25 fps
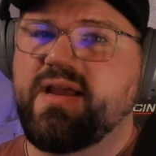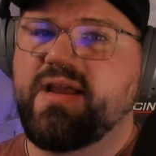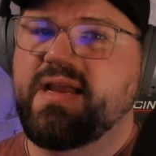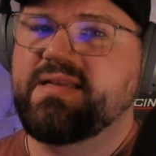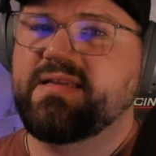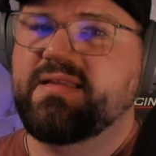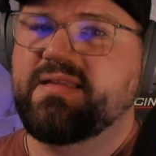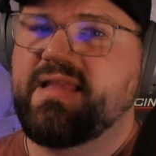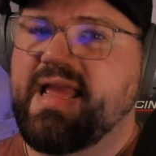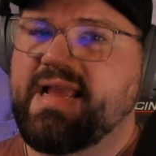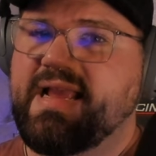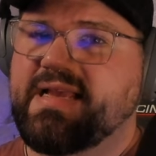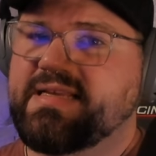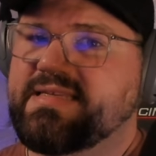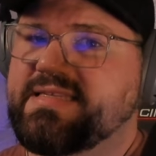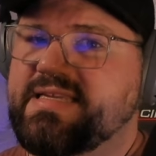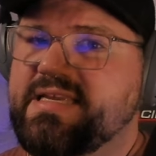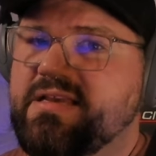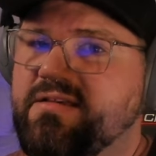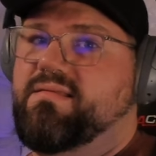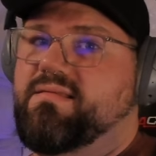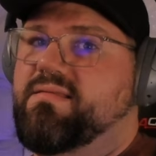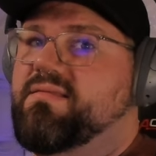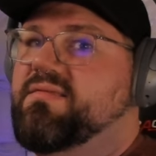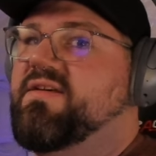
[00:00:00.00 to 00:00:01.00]
to like
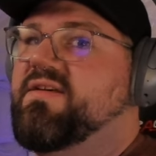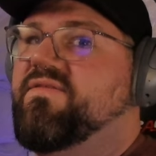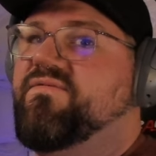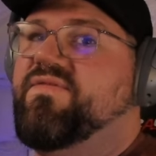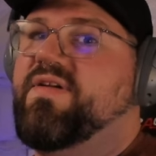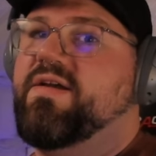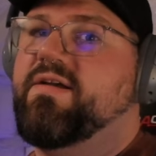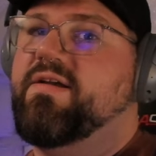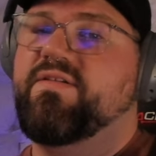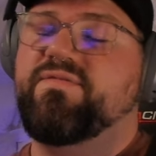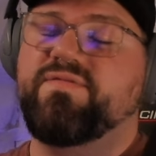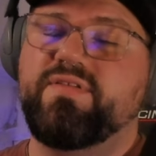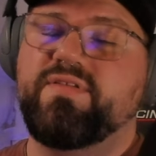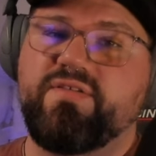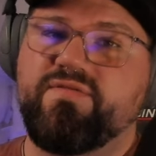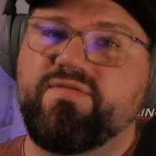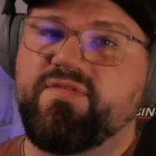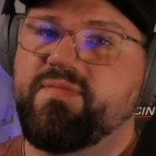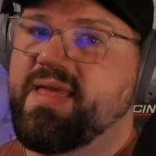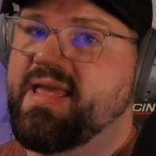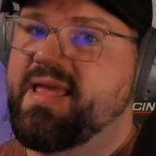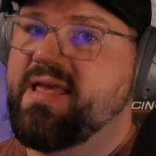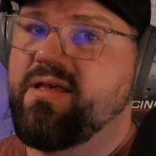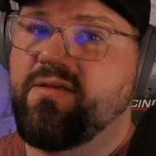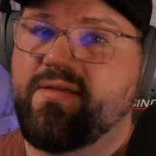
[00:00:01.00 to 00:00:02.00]
steal the fairy flute
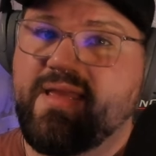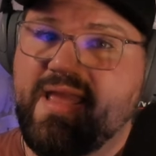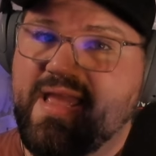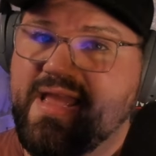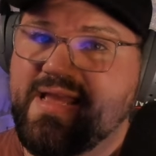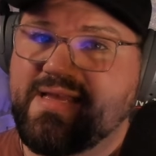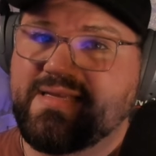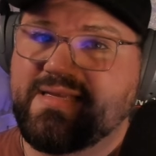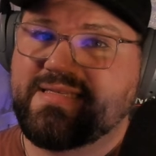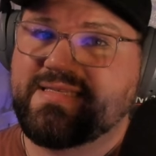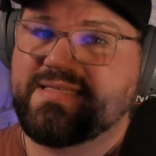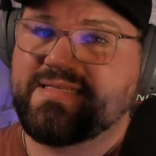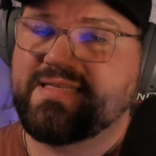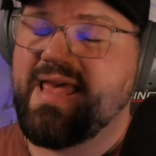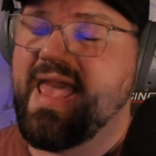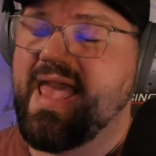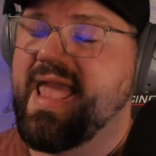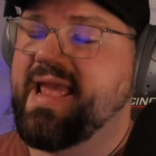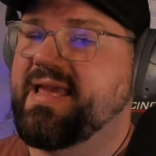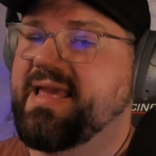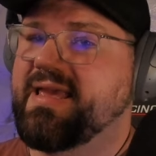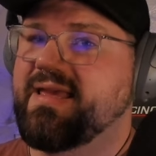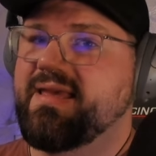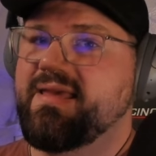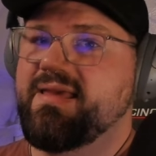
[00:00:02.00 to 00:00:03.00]
from the Helgigus,
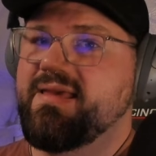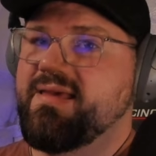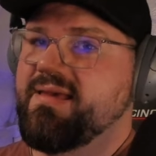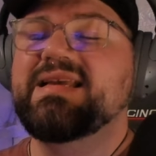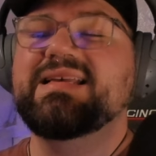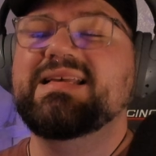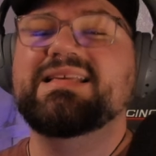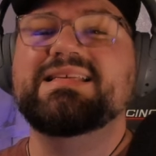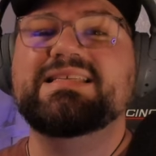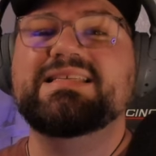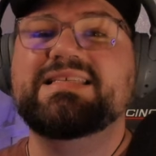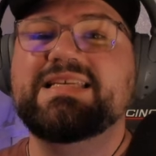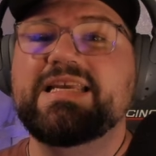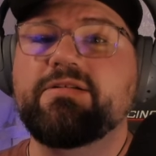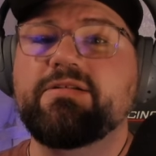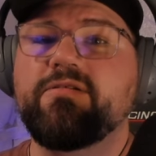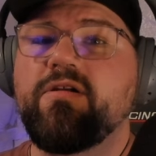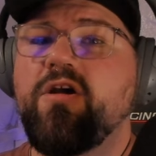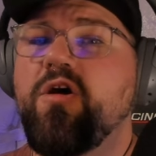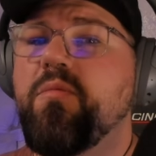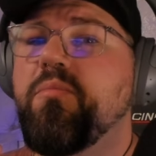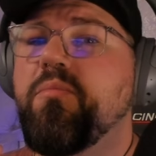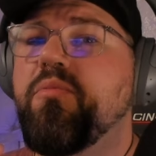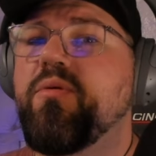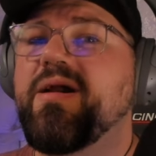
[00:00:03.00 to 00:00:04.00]
like
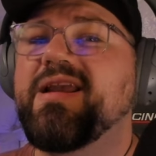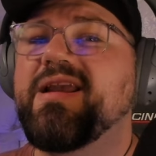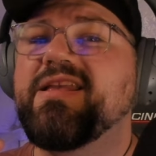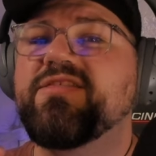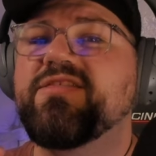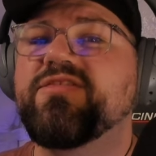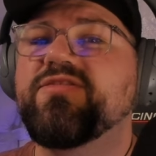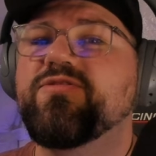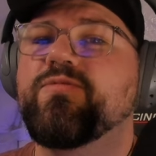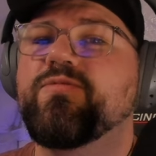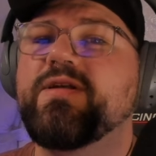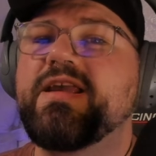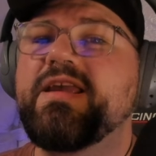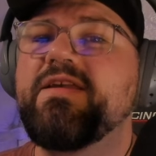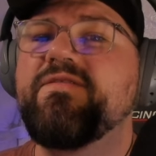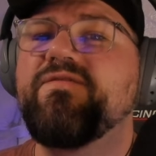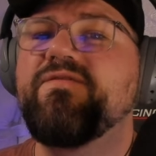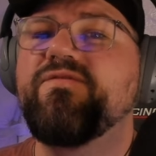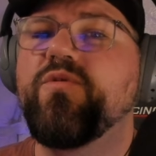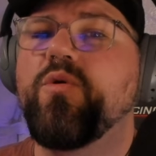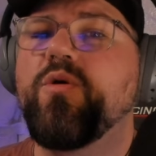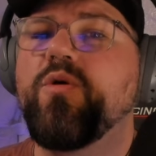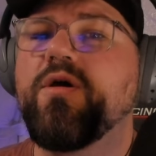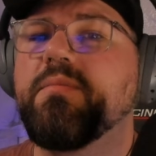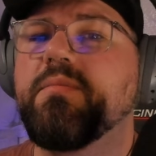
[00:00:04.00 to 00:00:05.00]

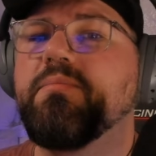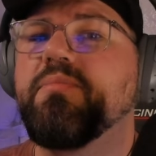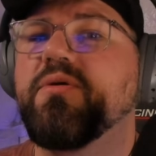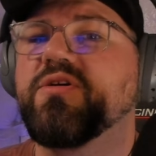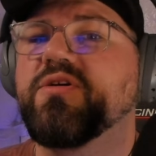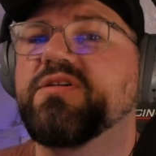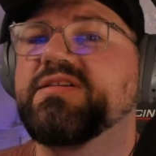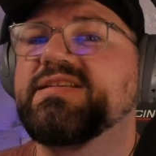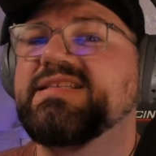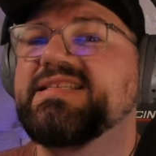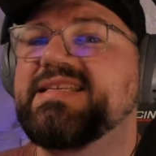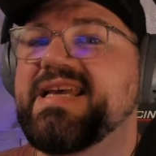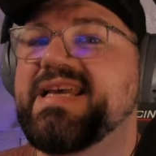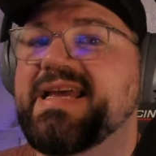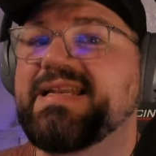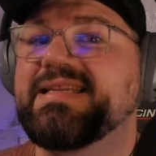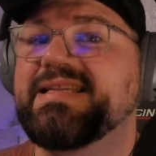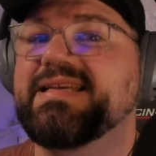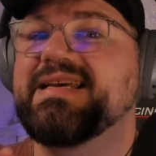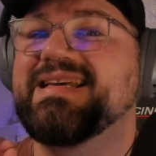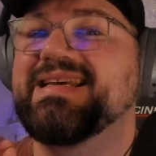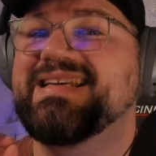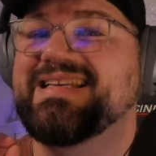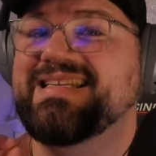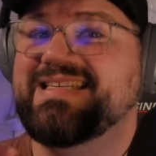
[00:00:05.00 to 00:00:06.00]

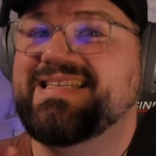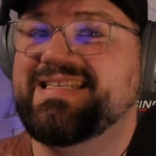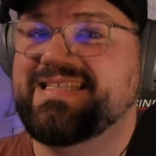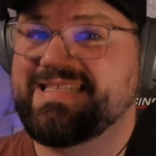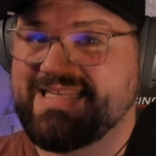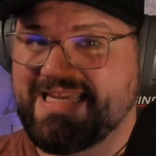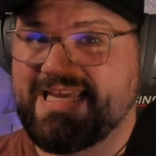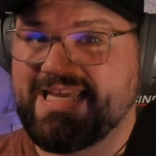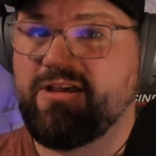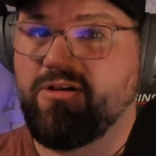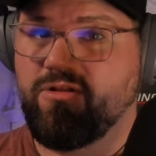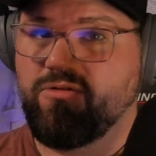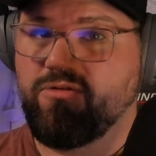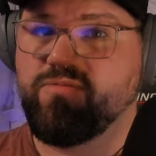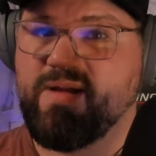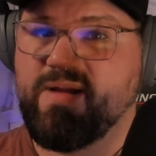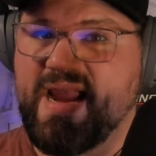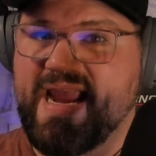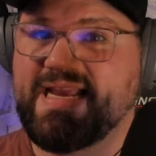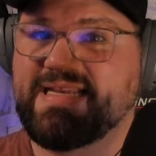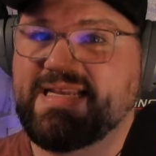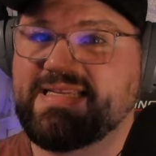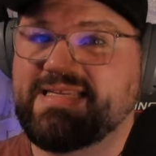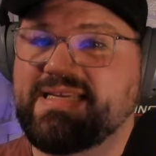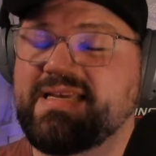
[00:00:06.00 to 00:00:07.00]
0.34% steal
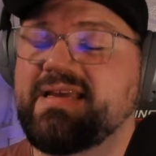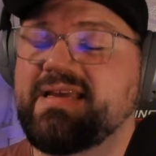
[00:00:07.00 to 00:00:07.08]
rate.